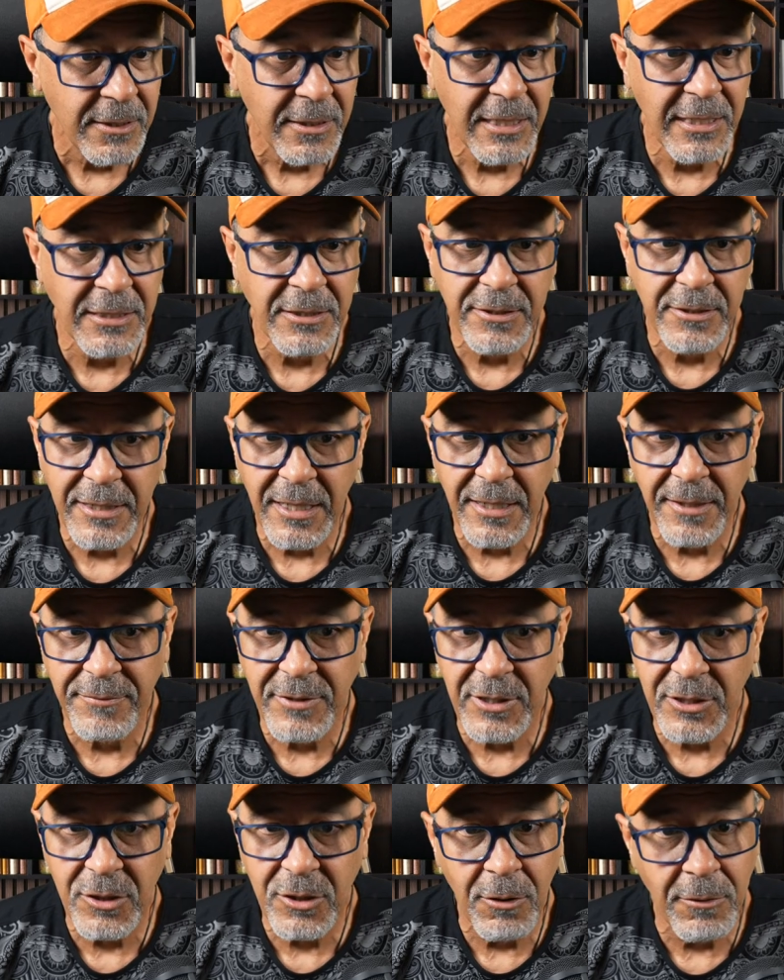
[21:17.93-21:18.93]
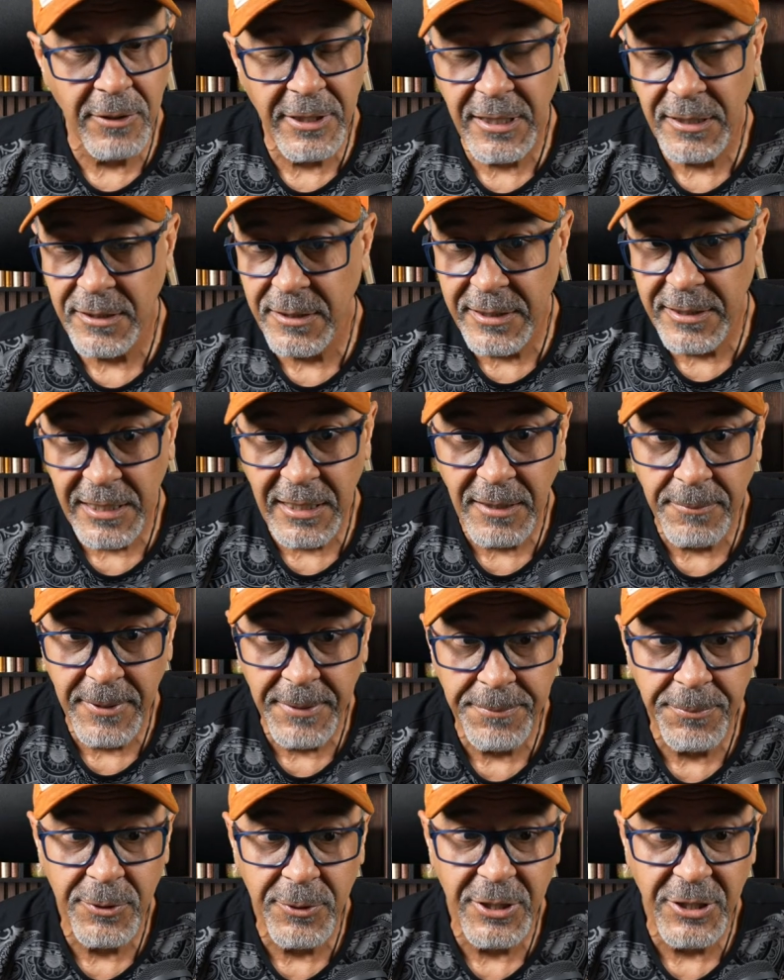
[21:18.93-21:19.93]
Instead of just going and sticking
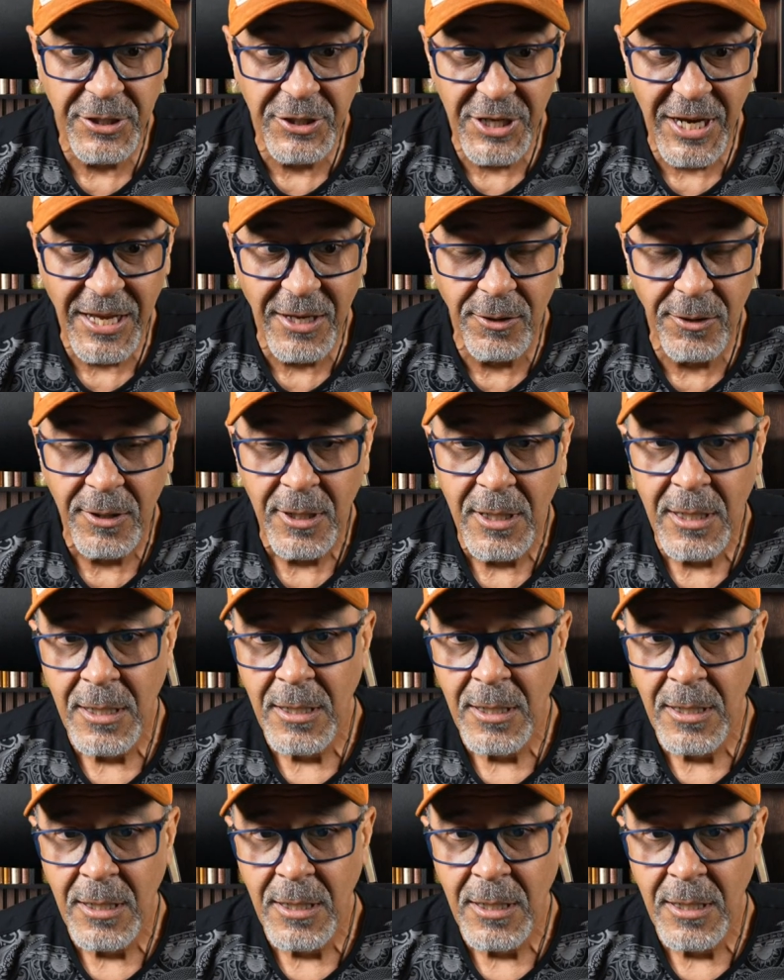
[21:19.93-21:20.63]
people in jail,